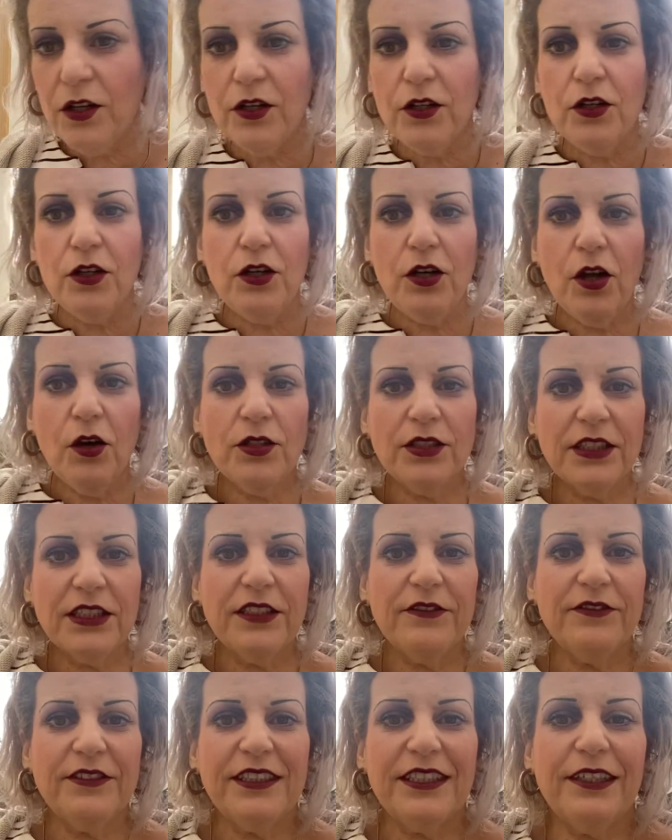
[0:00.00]
Lots
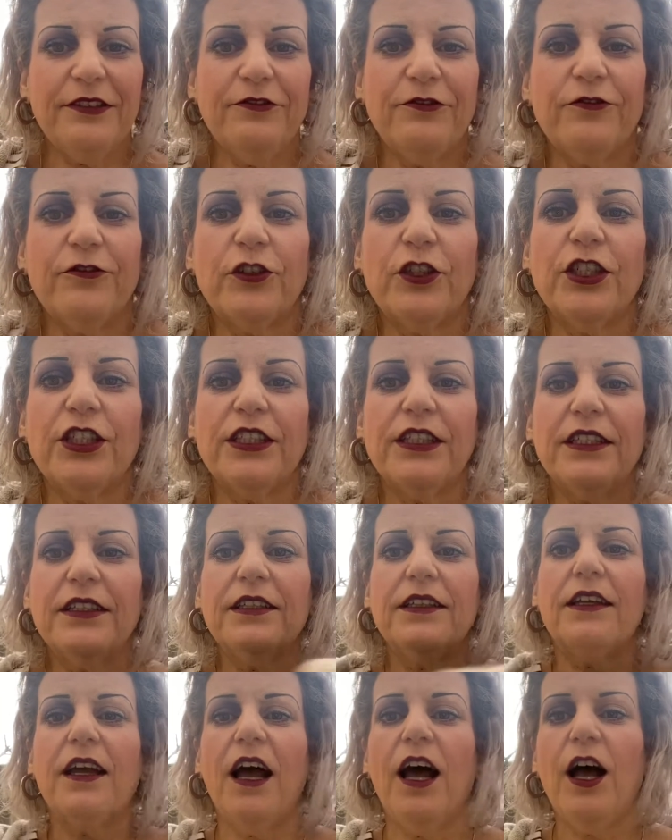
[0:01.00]
of different
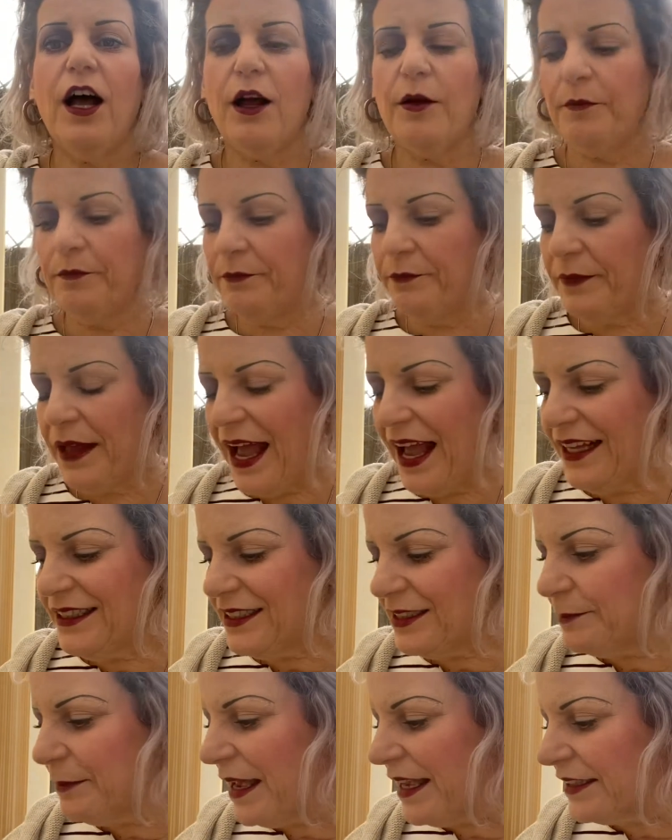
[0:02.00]

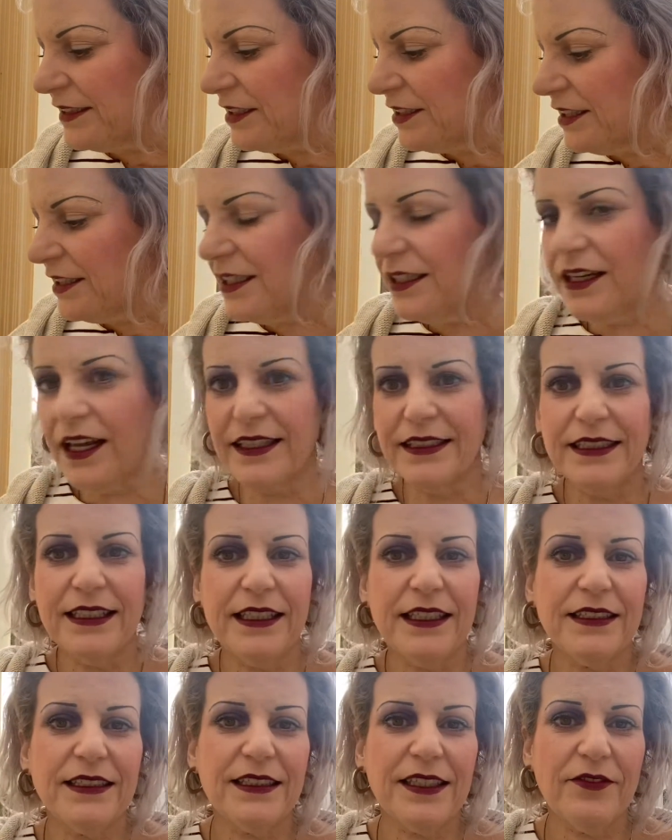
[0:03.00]
aspects to the
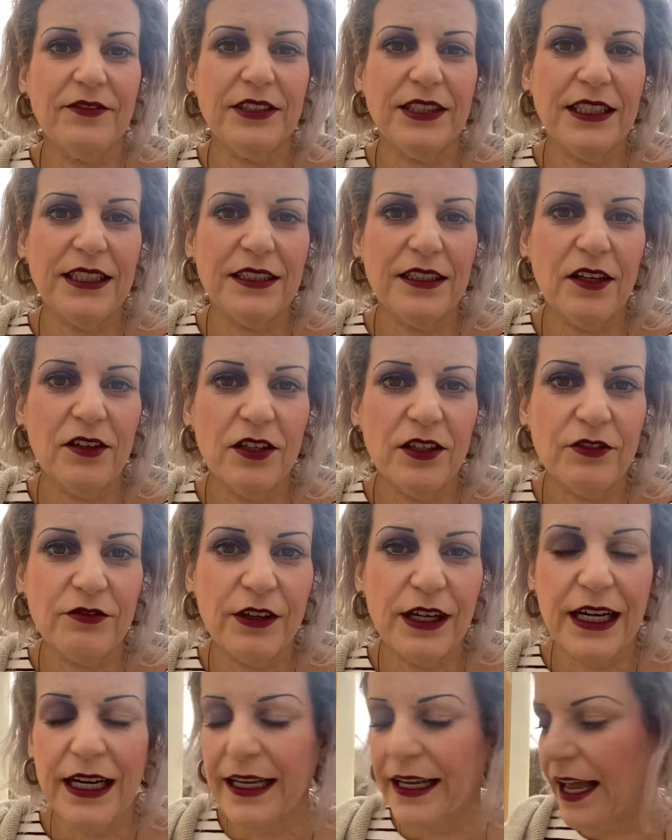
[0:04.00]
1970s look,
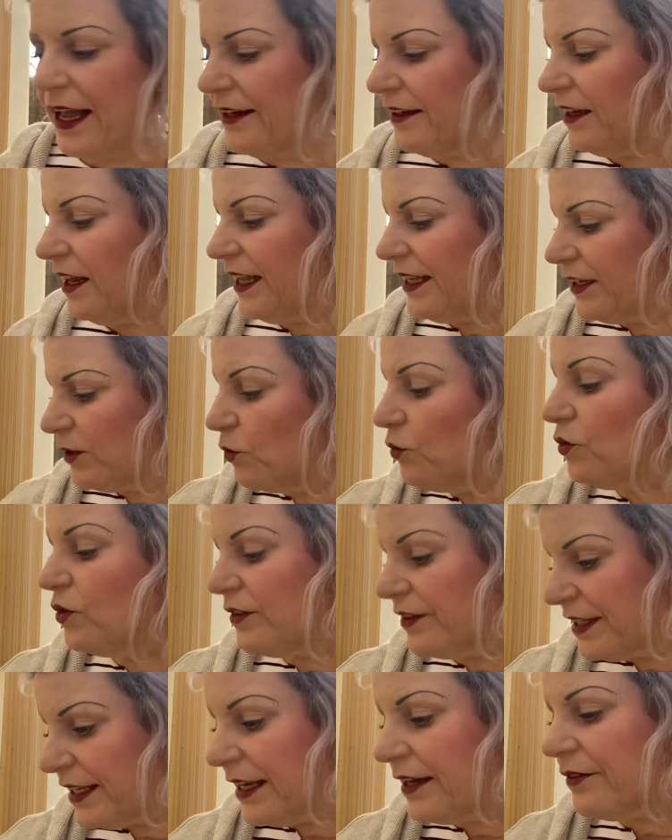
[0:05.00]
really. And like all of
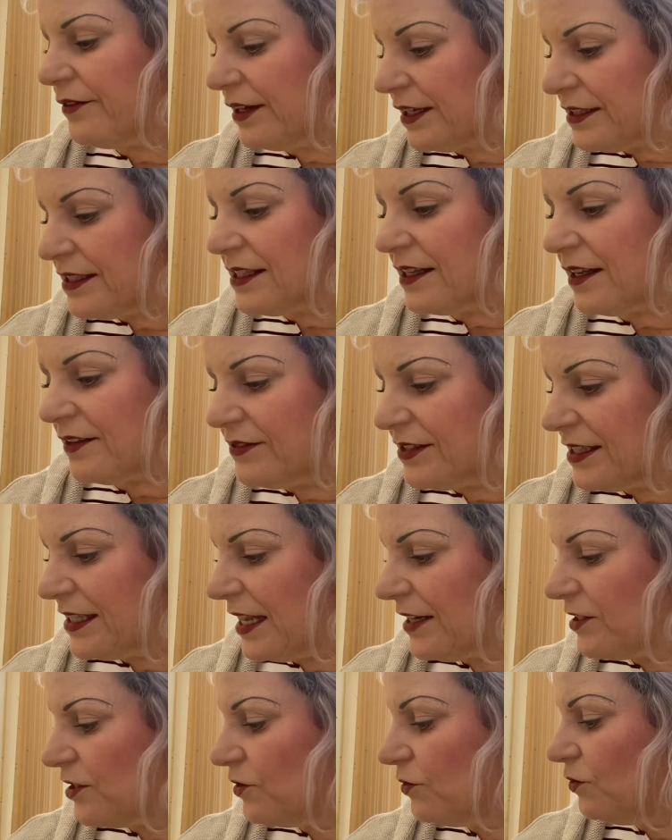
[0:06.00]
the eras, I've said
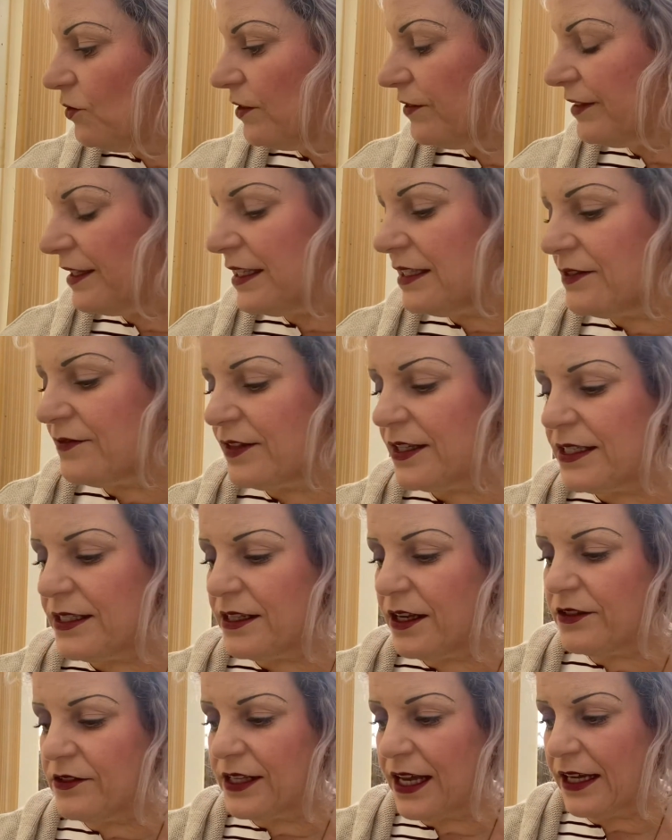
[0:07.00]
in all of these
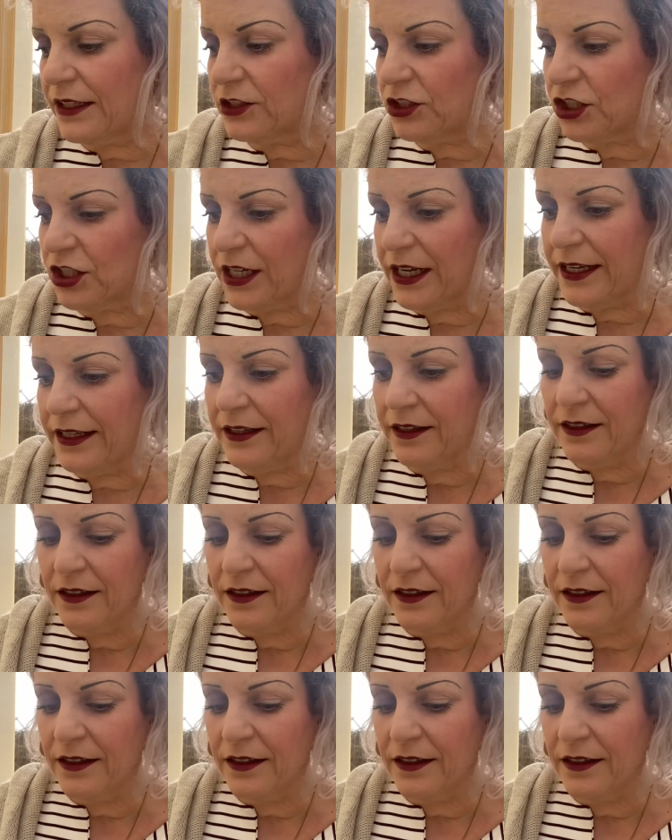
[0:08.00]
videos, actually,